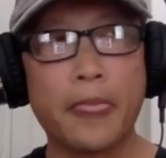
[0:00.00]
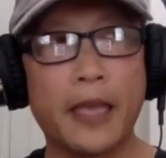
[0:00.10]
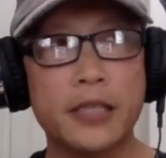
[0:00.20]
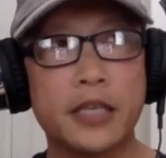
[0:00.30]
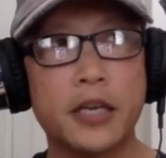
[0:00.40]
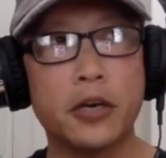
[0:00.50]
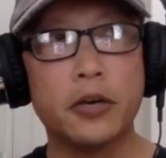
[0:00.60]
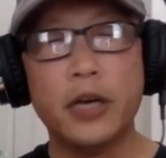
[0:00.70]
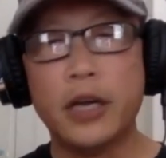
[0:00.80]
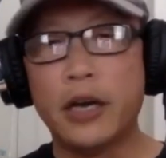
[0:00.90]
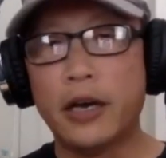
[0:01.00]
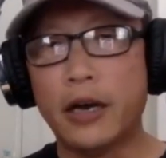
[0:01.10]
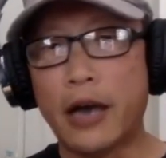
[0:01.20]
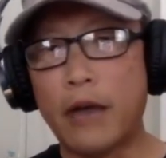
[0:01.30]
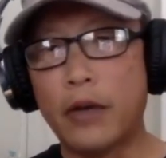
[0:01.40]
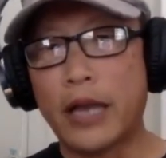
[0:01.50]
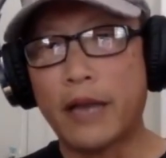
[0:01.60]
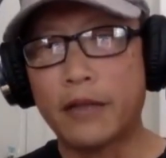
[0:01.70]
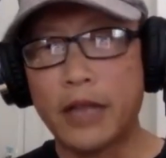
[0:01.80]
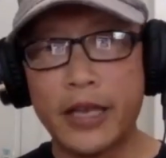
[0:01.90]
And so I would
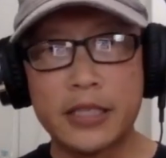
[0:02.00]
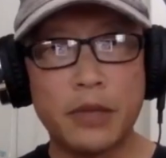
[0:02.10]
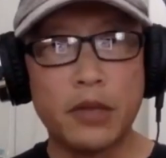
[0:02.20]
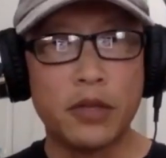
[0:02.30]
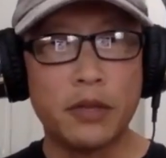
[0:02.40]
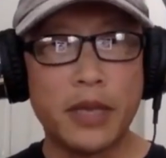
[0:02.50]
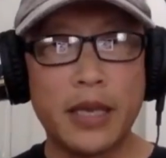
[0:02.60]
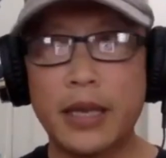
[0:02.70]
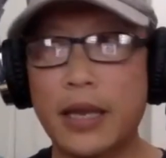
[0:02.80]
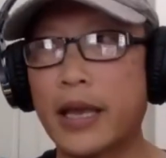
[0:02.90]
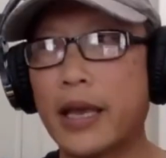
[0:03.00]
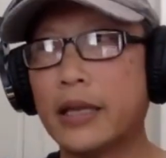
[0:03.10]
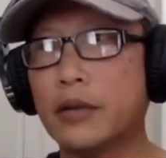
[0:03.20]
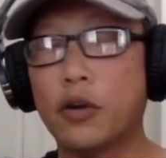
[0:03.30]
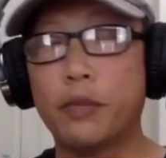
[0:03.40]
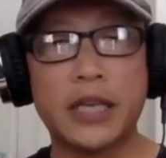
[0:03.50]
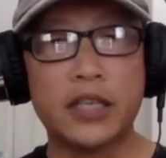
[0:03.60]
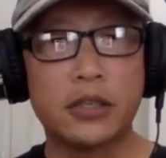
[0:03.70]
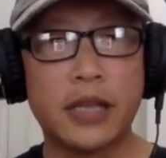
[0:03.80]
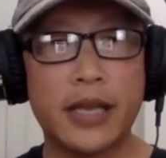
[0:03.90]
have clients meet with me and or
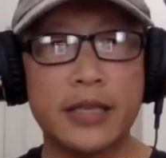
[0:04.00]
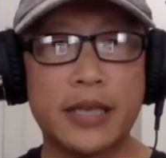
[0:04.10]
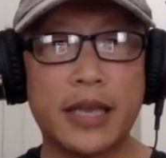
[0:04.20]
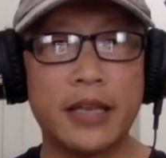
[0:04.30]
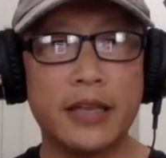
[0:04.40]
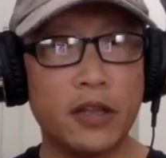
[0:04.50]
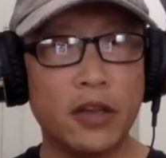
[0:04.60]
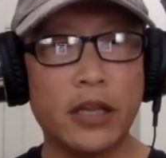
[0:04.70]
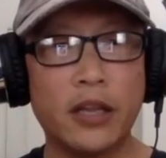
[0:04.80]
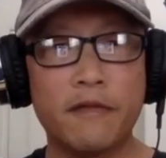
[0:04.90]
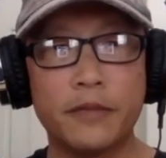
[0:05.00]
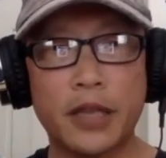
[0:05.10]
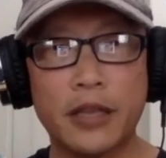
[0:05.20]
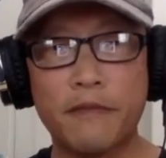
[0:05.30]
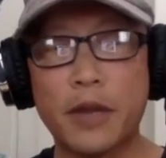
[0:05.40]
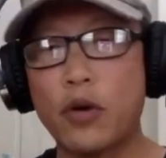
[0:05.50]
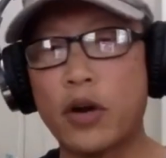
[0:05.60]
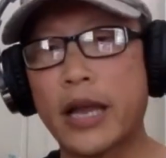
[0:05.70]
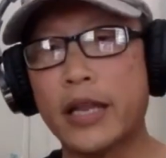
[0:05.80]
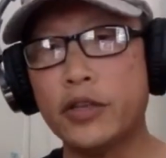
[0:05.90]
potential clients. And even though I loved they loved my
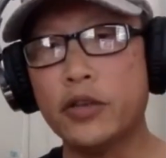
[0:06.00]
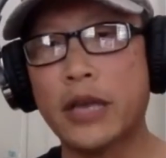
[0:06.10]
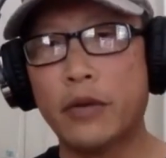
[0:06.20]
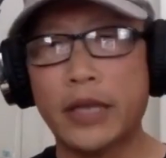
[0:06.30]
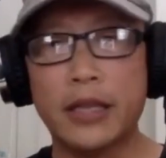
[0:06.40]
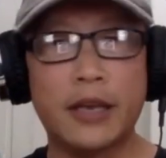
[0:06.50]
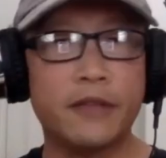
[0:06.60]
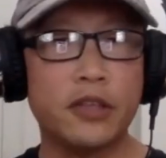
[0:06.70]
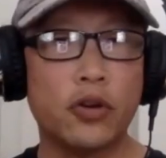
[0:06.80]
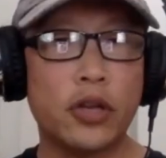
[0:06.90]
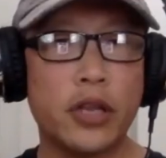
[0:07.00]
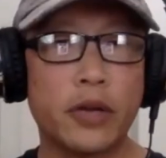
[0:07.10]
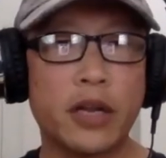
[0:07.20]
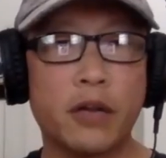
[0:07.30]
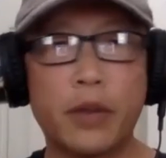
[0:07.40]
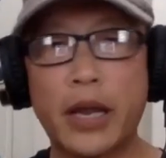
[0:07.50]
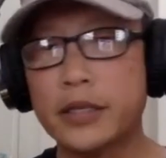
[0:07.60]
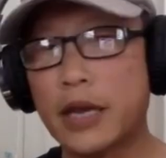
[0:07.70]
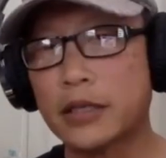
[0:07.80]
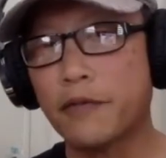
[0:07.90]
work, I knew that when they left the door, they were going to probably
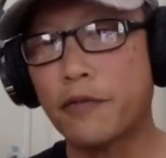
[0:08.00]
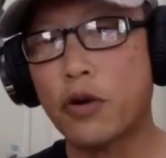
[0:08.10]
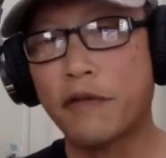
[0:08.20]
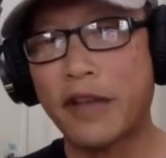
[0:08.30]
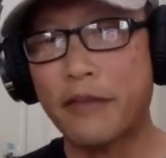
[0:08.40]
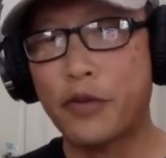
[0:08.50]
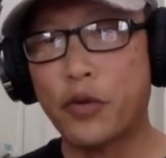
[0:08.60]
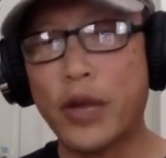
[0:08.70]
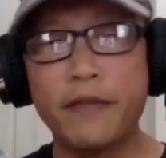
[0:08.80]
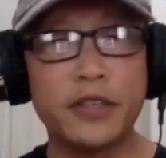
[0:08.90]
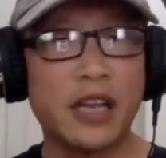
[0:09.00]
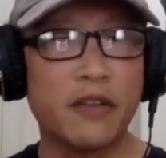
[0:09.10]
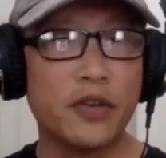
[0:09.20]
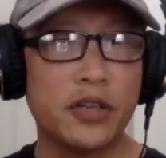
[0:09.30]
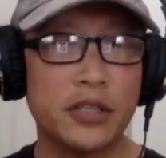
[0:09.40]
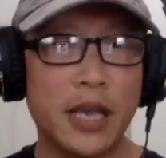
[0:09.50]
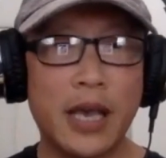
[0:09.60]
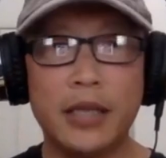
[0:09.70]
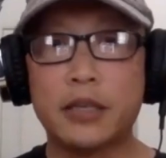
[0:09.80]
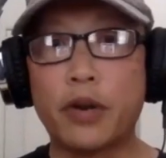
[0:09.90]
talk to four or five more wedding photographers
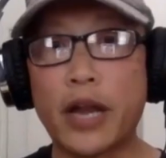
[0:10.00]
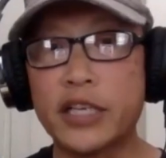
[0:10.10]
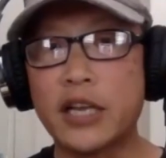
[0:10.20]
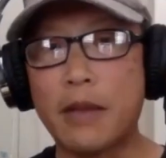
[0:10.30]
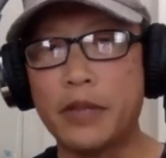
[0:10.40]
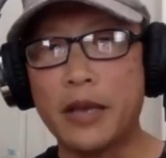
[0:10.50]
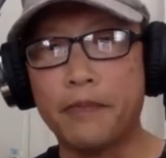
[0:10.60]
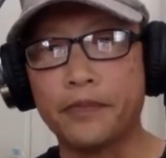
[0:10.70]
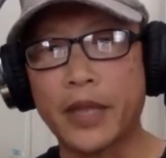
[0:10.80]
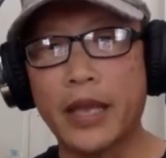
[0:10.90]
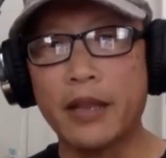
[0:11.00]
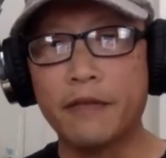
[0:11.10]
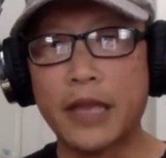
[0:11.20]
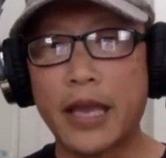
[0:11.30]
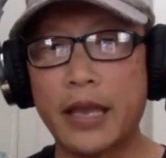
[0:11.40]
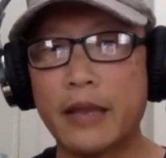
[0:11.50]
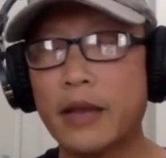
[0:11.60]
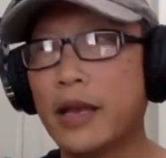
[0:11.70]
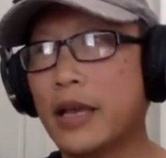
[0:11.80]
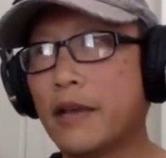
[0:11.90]
to price shop them. And right. if they
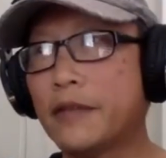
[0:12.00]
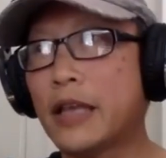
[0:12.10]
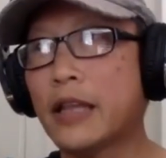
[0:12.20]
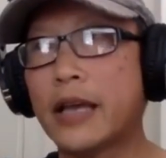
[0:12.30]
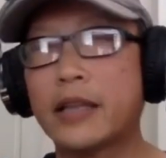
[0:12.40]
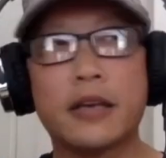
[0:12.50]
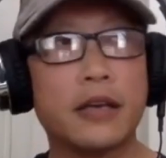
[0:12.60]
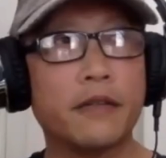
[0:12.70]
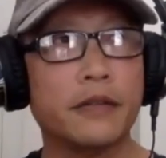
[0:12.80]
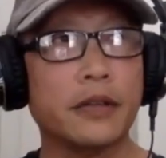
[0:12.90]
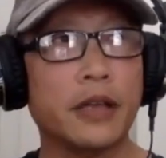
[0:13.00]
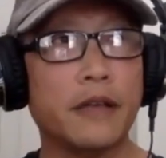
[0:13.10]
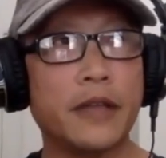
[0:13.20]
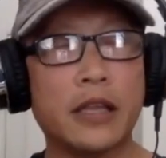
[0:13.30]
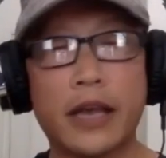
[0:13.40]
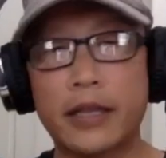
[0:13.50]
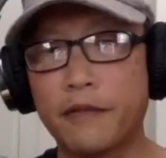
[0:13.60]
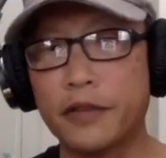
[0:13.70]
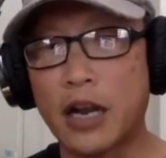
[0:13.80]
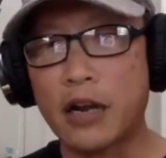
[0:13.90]
if they like the if they liked the
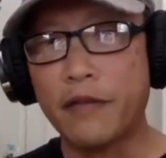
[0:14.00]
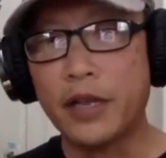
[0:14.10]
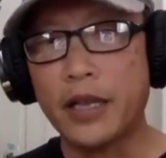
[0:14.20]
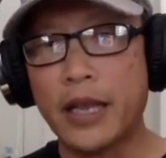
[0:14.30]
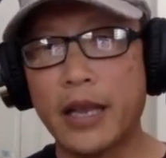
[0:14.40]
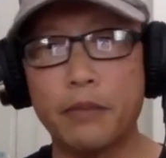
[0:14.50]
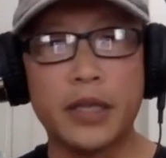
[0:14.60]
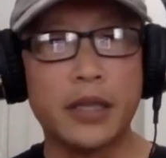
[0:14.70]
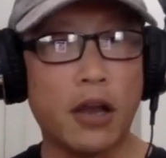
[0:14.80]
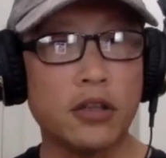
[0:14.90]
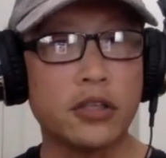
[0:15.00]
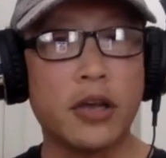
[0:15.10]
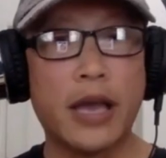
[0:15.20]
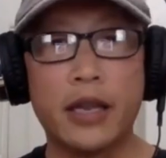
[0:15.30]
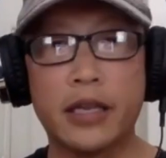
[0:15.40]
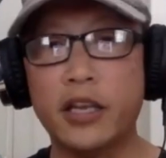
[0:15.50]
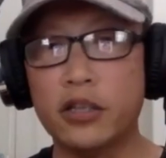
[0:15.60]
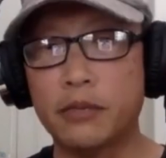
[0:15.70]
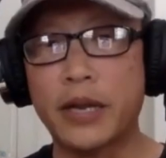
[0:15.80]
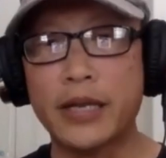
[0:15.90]
photography, but they also had a
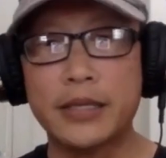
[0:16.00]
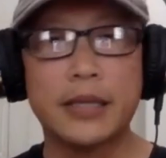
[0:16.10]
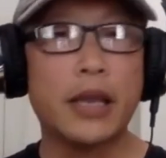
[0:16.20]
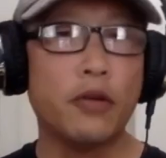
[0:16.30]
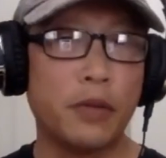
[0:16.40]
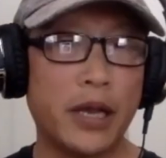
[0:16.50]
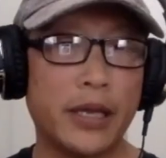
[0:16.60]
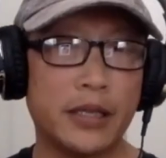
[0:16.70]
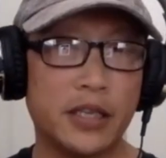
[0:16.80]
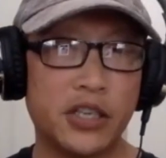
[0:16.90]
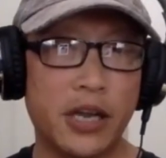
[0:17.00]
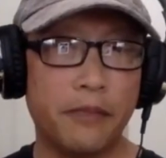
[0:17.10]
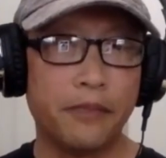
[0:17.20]
killer price, that they would probably get the job.